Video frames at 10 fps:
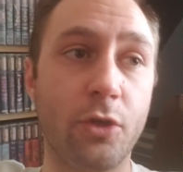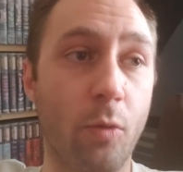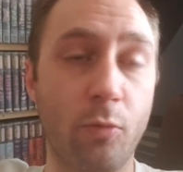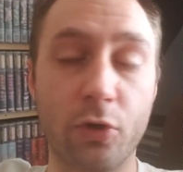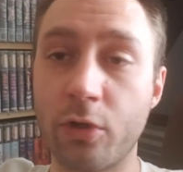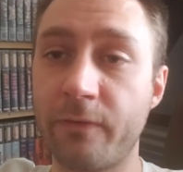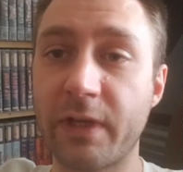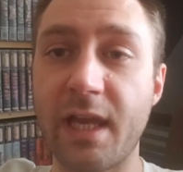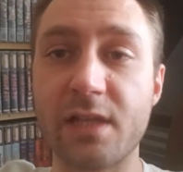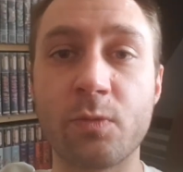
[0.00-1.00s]
No more
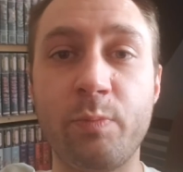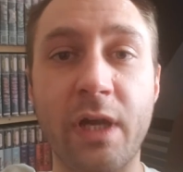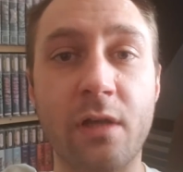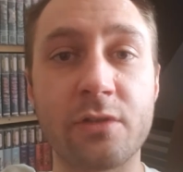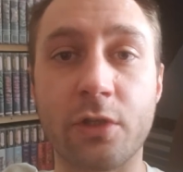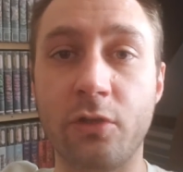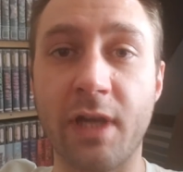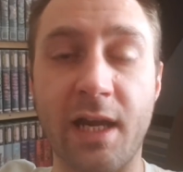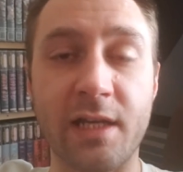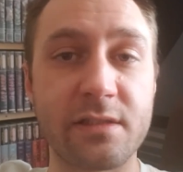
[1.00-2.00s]
notification bell. So
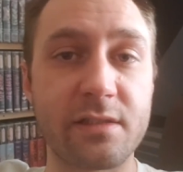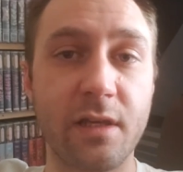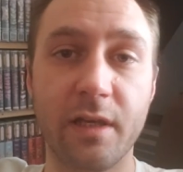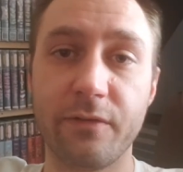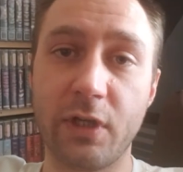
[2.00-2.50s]
you guys